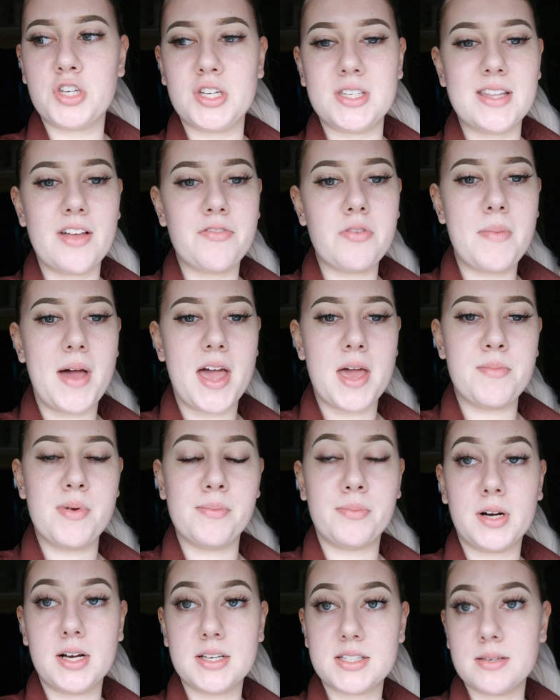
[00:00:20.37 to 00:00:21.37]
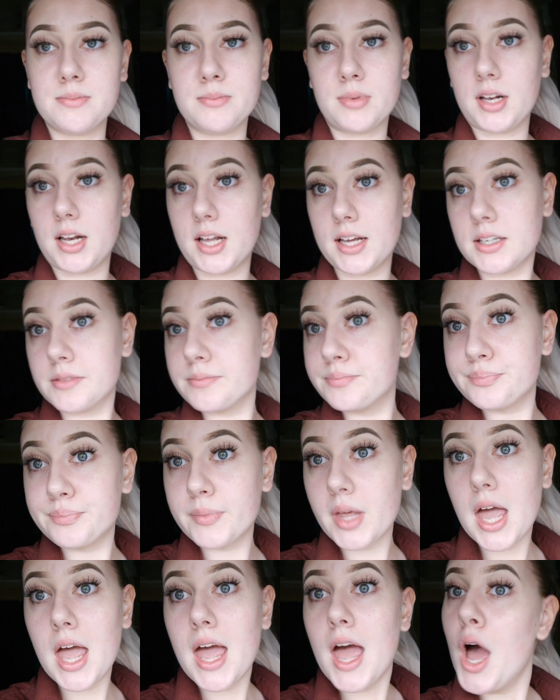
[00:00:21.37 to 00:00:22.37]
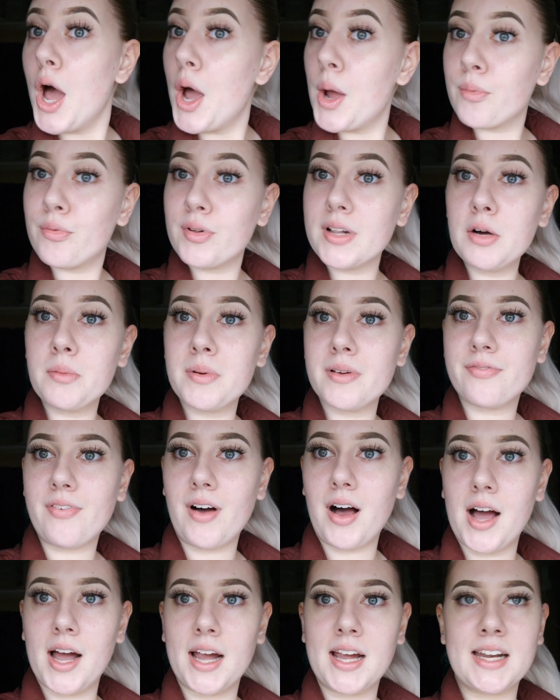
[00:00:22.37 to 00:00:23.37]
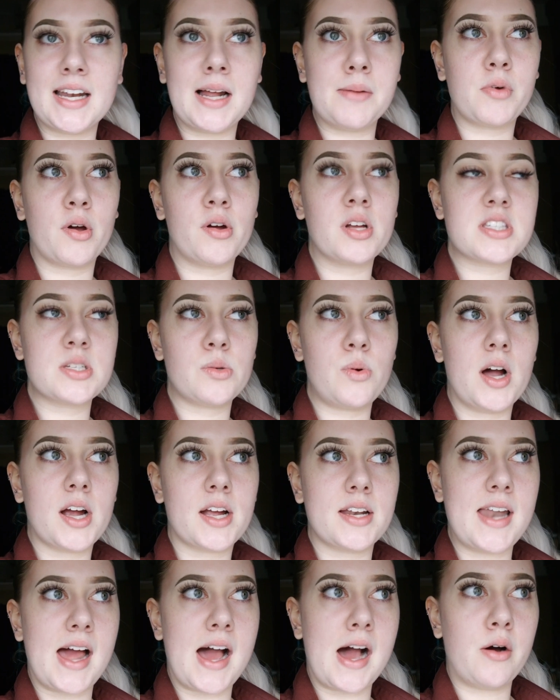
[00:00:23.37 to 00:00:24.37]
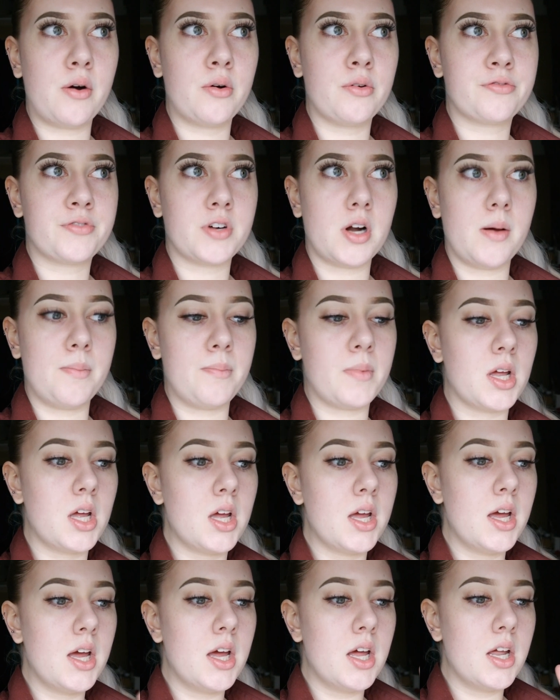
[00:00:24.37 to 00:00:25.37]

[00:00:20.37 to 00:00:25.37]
She's never met him in person, but like hopefully it'll be fine. I'm going to work now from